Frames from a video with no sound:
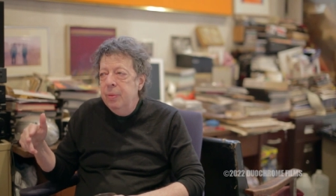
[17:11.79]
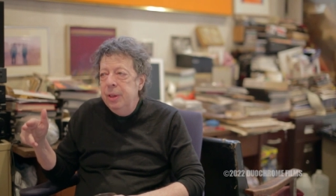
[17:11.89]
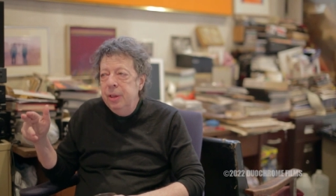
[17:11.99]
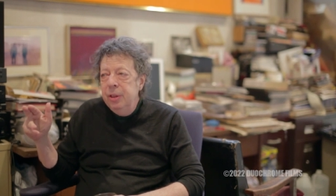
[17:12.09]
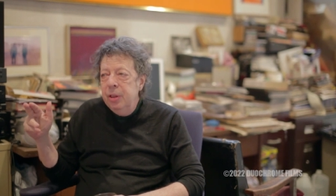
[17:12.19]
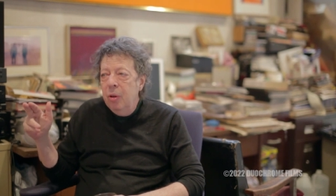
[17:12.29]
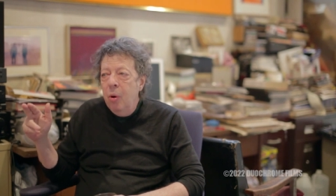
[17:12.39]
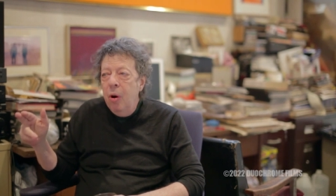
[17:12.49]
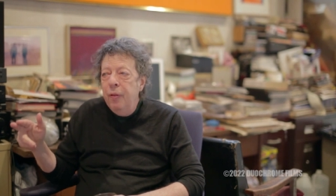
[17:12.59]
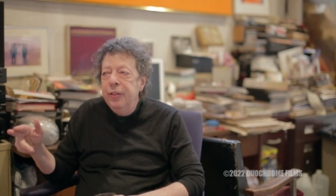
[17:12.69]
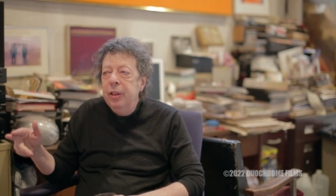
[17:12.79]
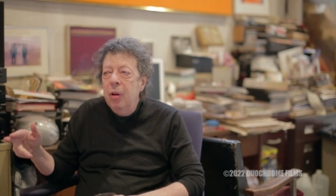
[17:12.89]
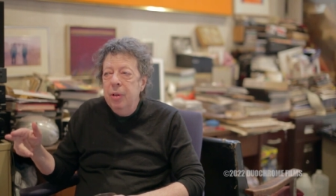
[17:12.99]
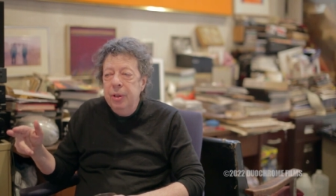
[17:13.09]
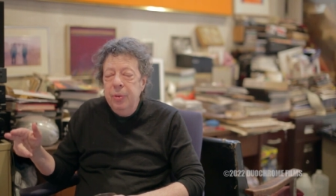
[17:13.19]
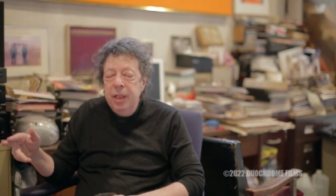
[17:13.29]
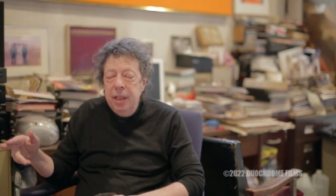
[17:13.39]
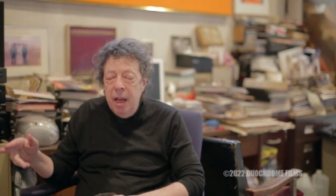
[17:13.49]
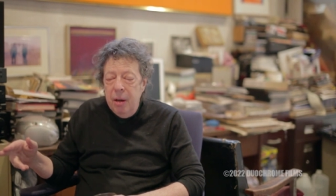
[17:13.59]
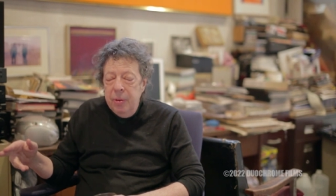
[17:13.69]
we often go to Green
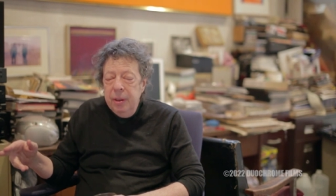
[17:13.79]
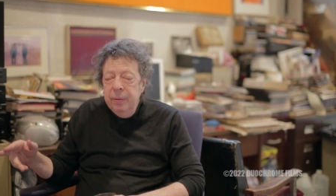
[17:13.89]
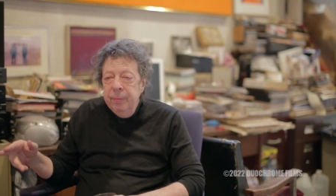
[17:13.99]
Gallery,